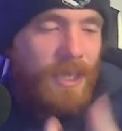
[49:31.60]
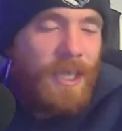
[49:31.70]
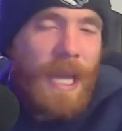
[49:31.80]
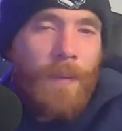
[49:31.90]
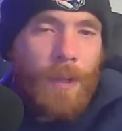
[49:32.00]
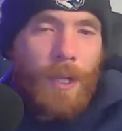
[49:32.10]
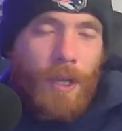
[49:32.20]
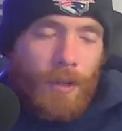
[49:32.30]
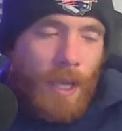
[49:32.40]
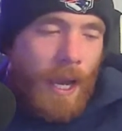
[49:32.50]
I seen that
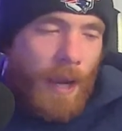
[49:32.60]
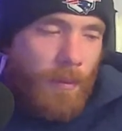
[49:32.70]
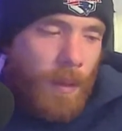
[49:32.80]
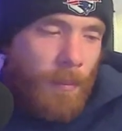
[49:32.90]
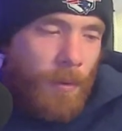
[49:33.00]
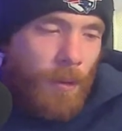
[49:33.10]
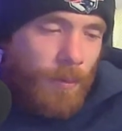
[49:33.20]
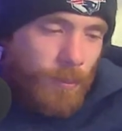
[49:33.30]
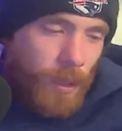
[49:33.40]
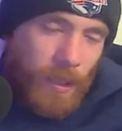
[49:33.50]
video. Yeah, I
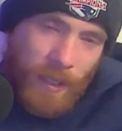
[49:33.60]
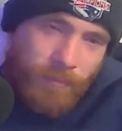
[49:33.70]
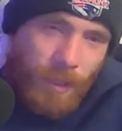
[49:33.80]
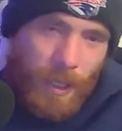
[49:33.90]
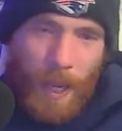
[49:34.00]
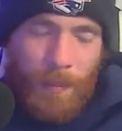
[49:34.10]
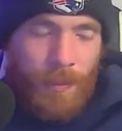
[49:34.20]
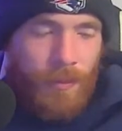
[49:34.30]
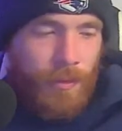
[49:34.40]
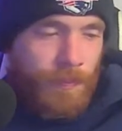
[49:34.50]
remember it. It
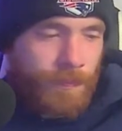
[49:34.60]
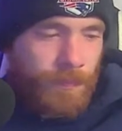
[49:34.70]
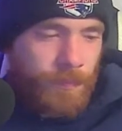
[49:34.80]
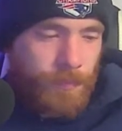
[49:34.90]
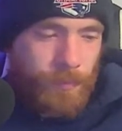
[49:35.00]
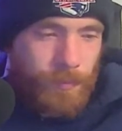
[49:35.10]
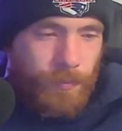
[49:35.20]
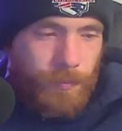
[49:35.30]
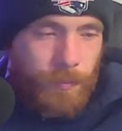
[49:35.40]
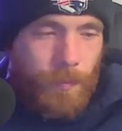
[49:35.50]
happens.
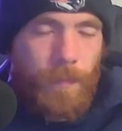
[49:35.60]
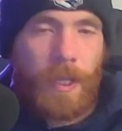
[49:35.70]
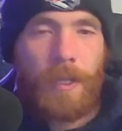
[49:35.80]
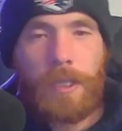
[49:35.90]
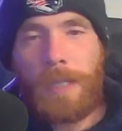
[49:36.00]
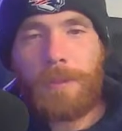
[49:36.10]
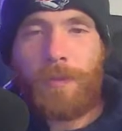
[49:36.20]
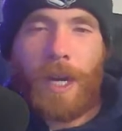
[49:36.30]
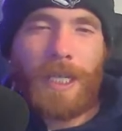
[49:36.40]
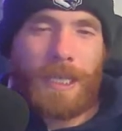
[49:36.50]

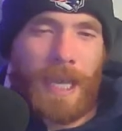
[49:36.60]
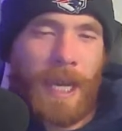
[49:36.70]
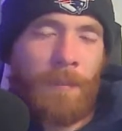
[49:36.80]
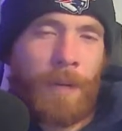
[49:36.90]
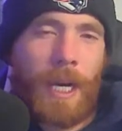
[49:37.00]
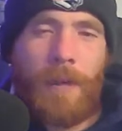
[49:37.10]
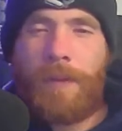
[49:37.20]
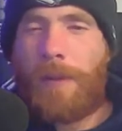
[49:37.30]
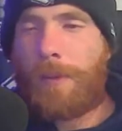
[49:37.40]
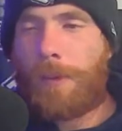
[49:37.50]
Teams fight in camp.
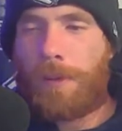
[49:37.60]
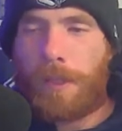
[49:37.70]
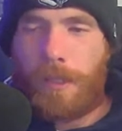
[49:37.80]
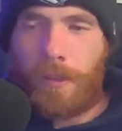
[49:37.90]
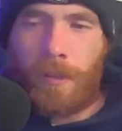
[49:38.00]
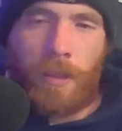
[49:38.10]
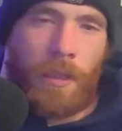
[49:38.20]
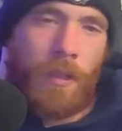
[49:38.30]
I've never really.